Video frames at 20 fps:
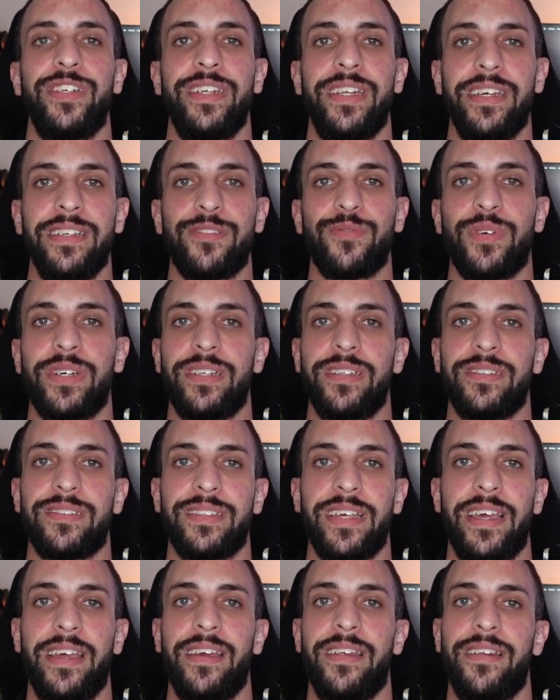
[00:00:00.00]
You need to
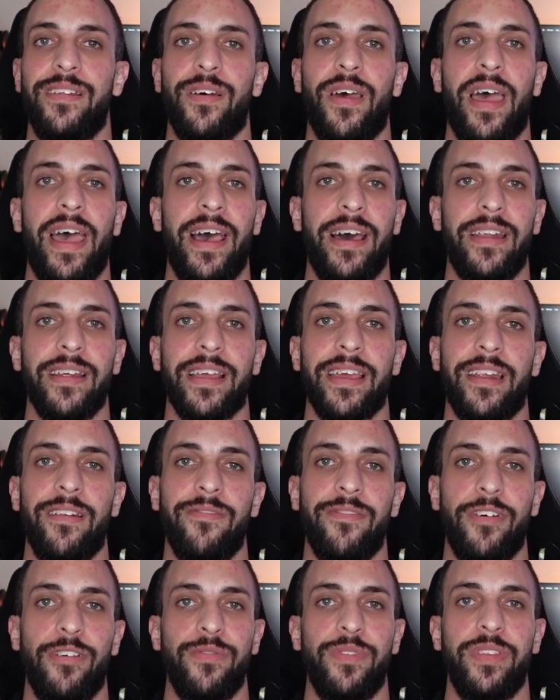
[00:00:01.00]
understand how to get
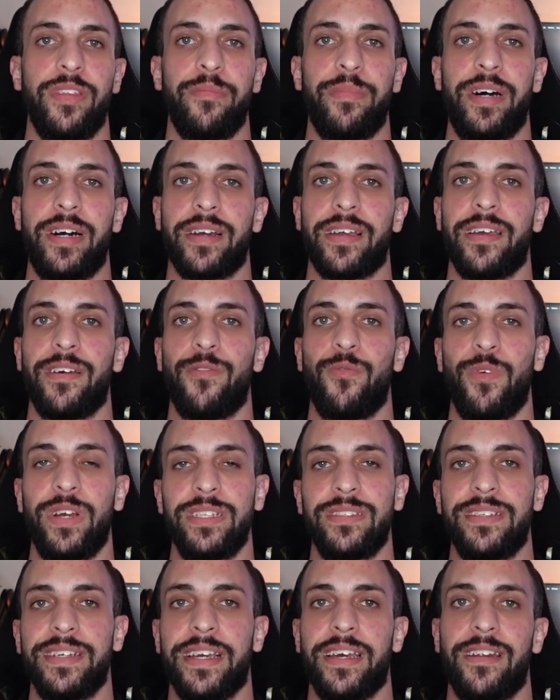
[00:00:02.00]
involved in the market,
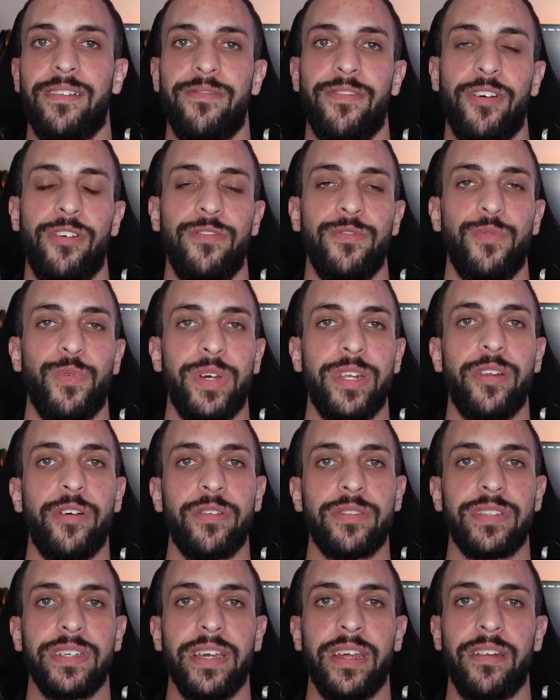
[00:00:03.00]
when to get involved, when
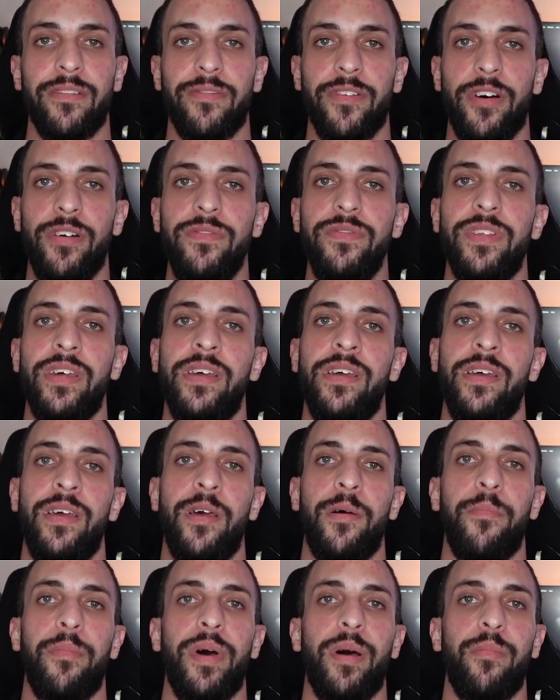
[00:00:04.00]
not to get involved.
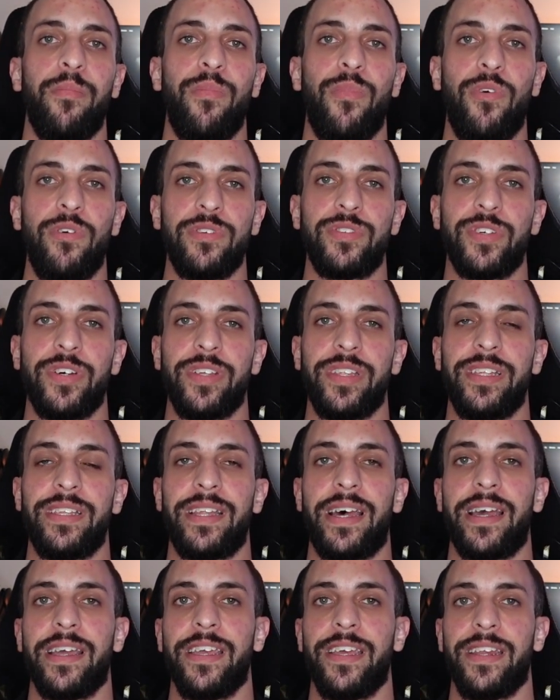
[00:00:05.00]
But more so than
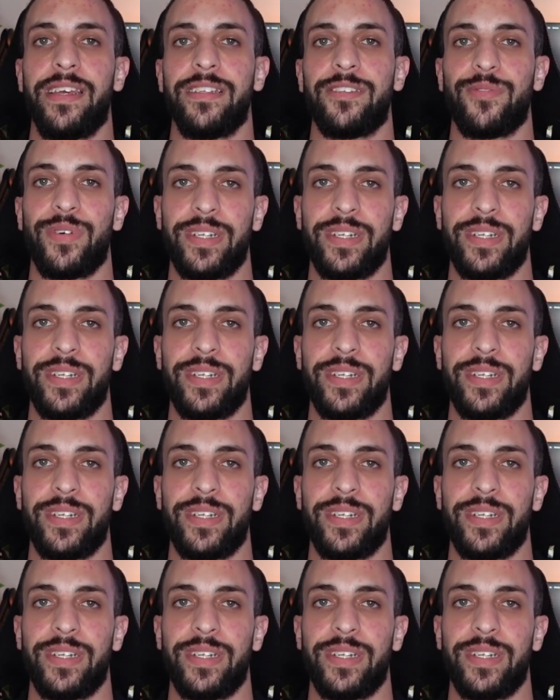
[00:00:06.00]
that, you need to